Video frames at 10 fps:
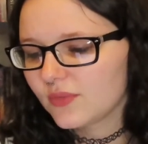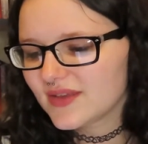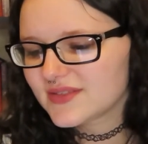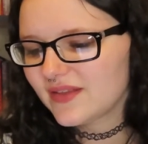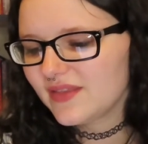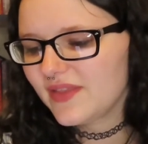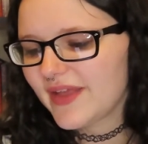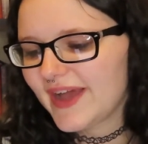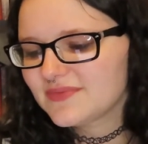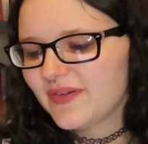Suddenly the
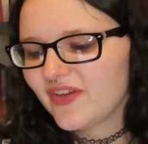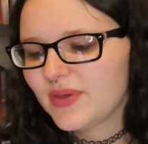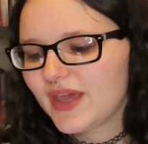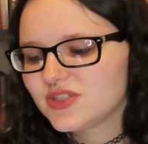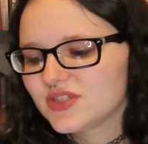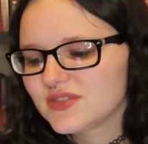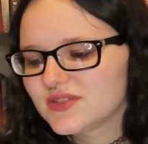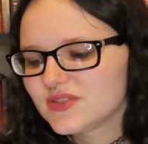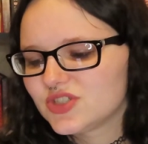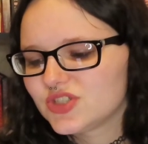last 5
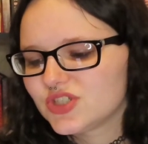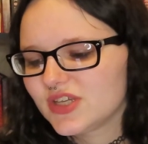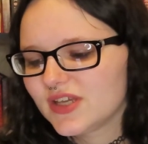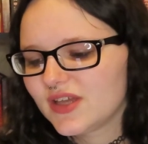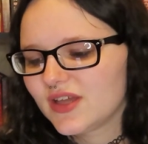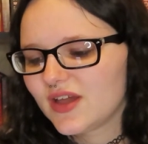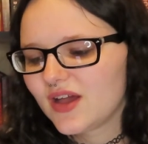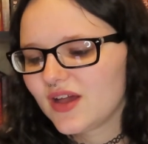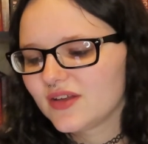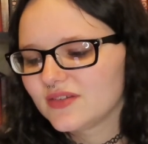pages she
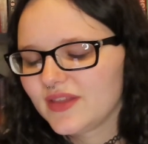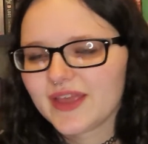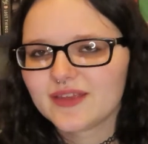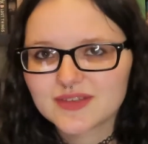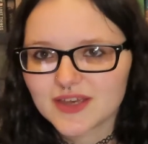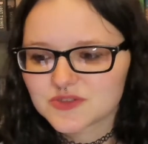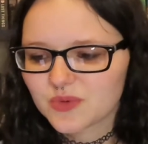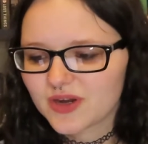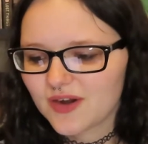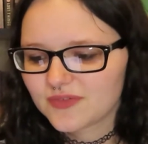like does
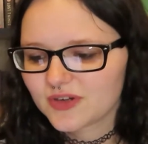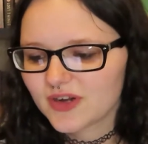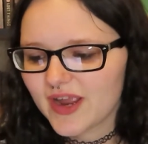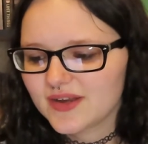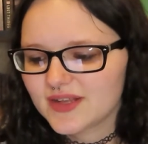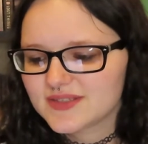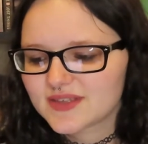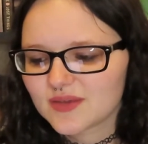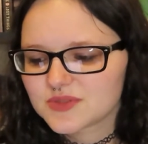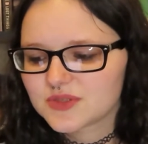recover, and it
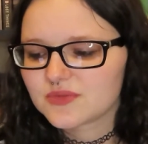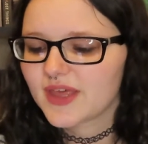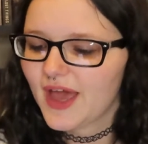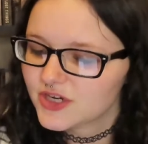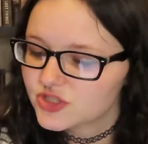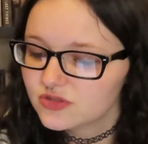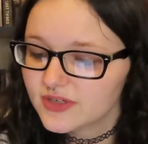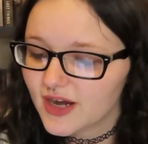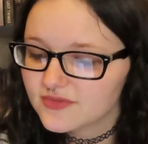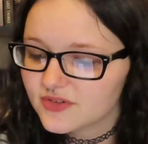skims through the actual
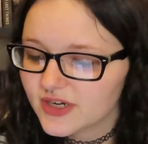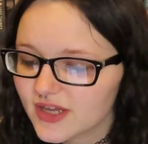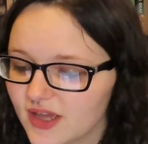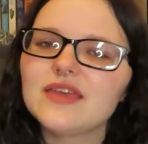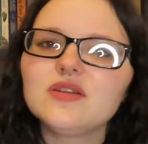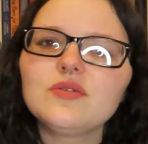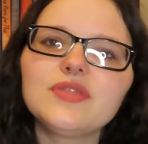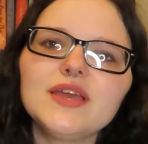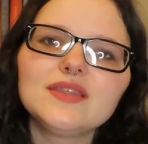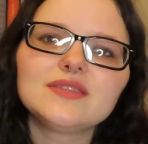recovery. I don't
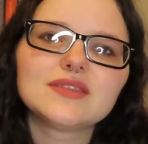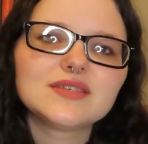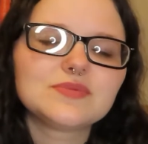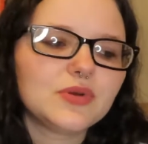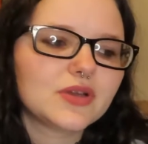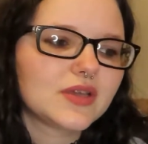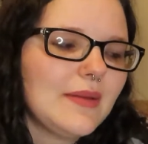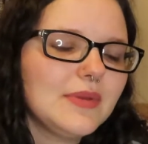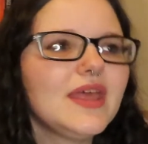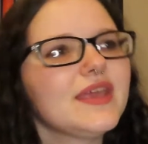think that this book,
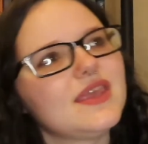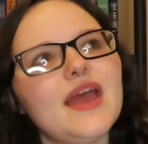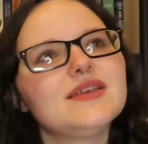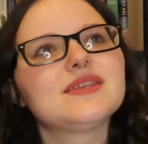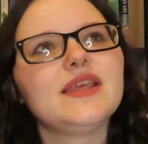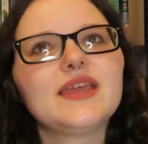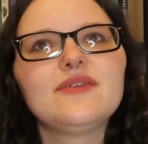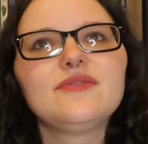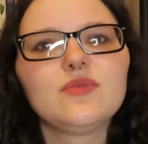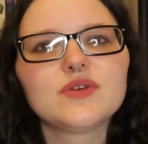I mean, like, yes, like,
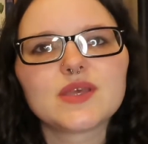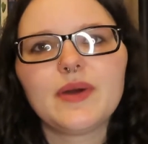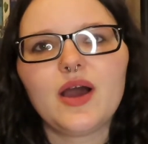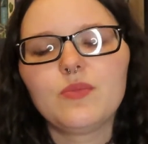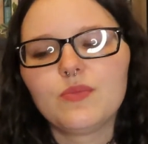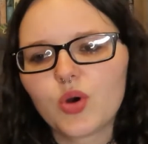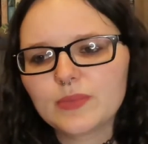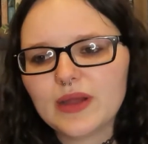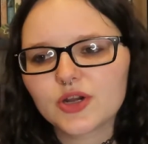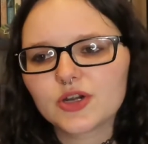if it was more
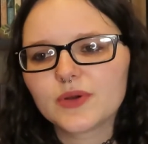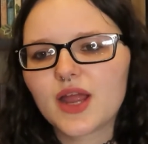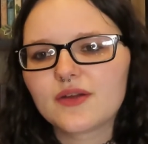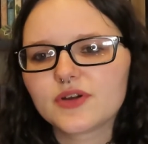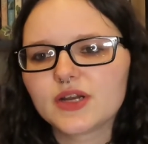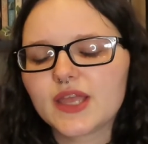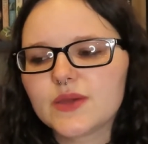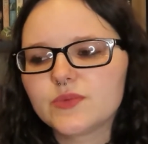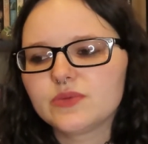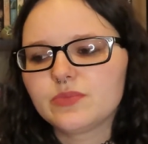about her recovery,
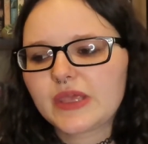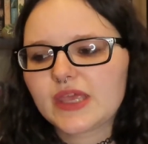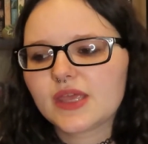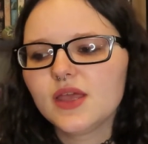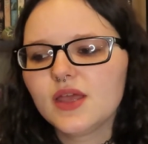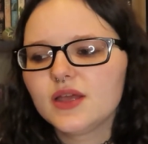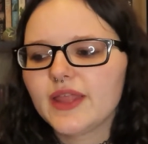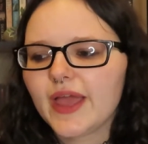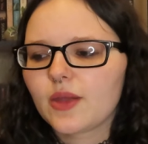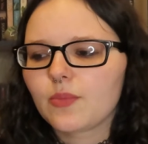it would be,
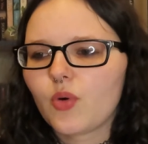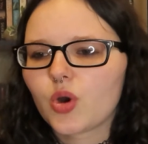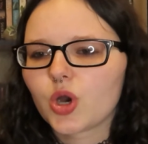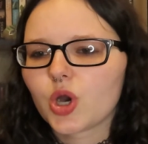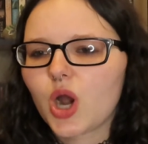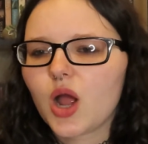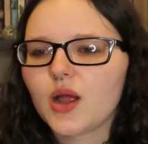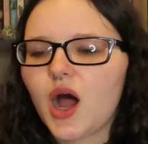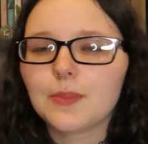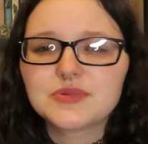like, more
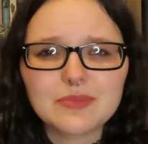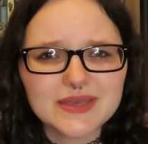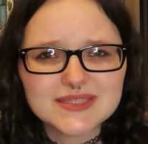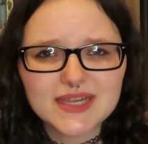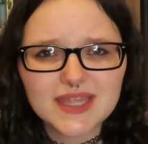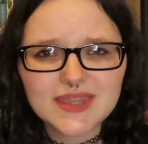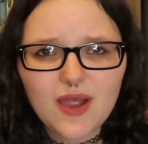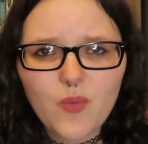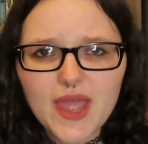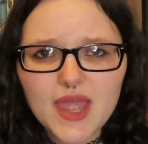optimistic in
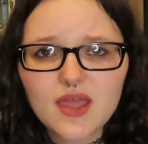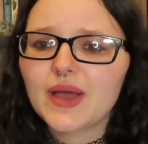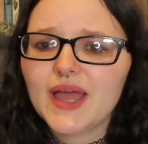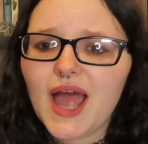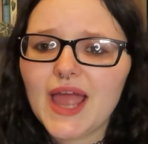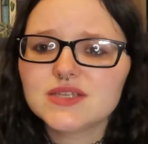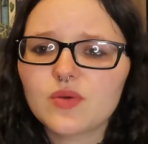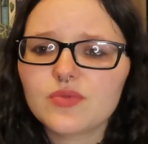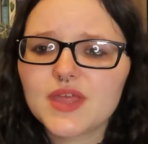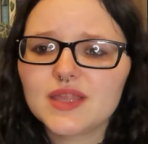that way, but I
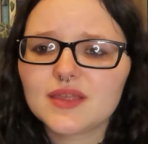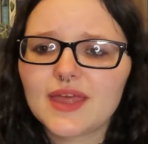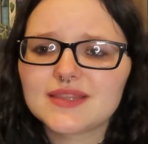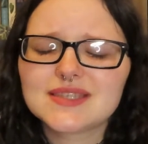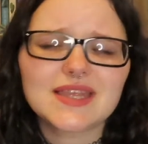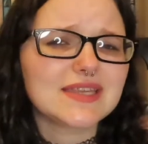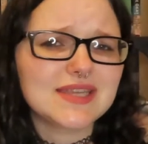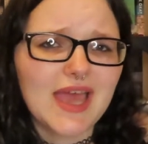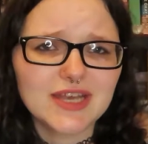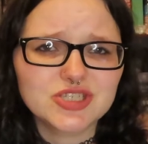don't think that that's the
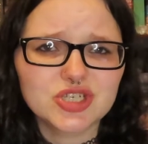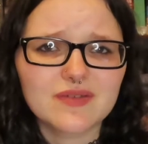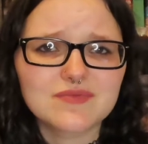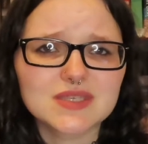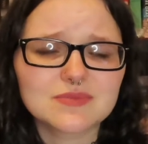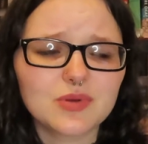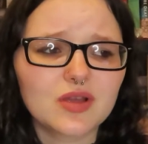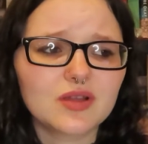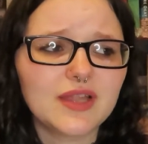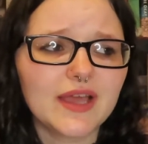intention of this
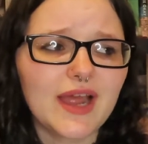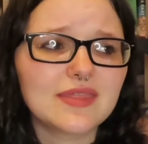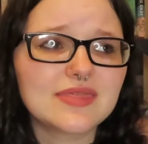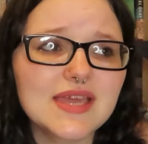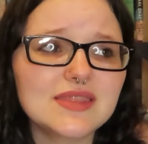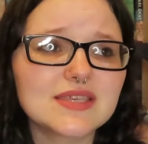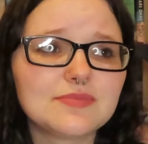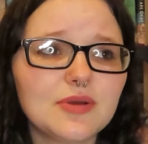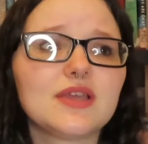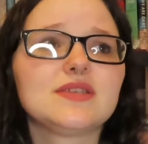book. Like, I think this
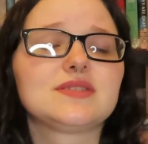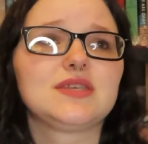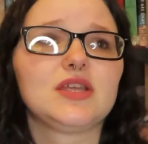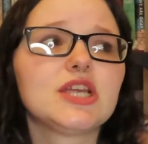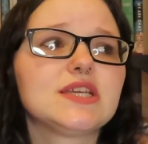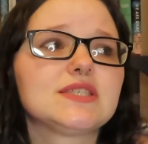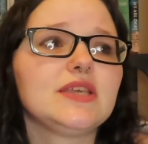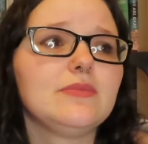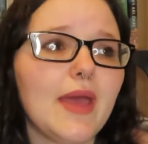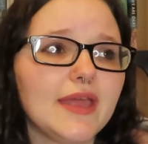book is
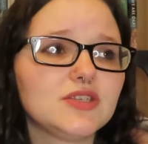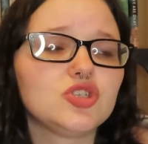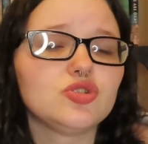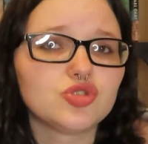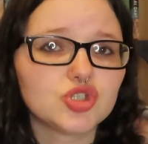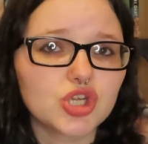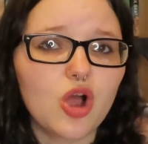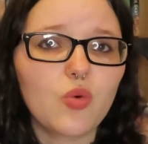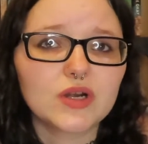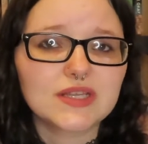seriously meant to
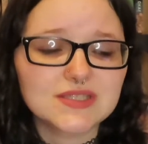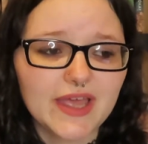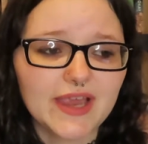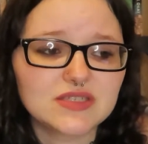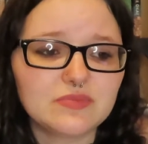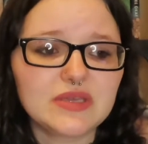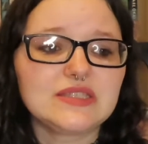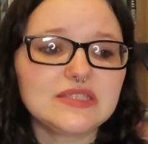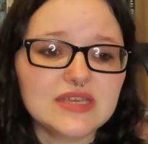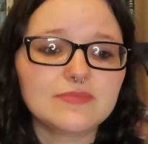show what it's like to
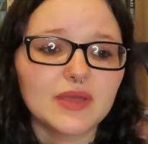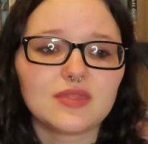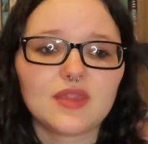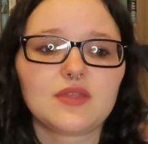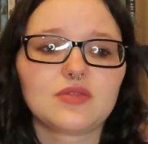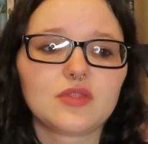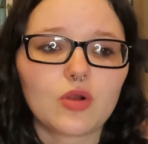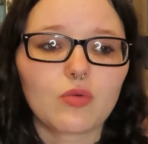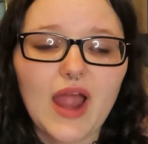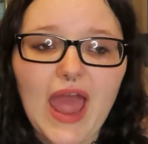be deep in, like, the
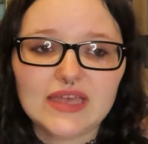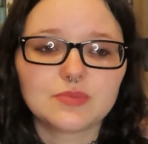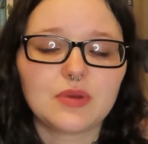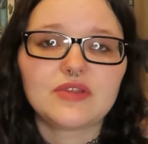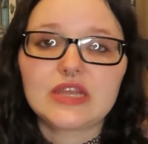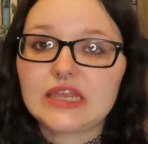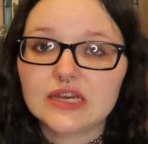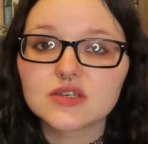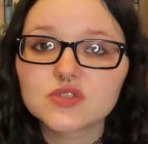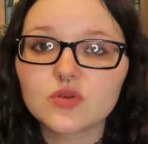grasp of an
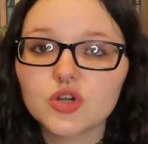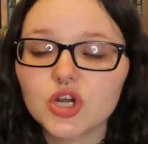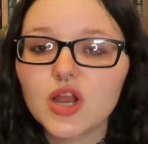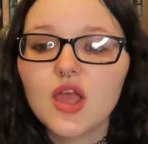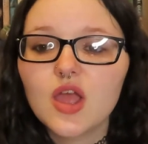eating disorder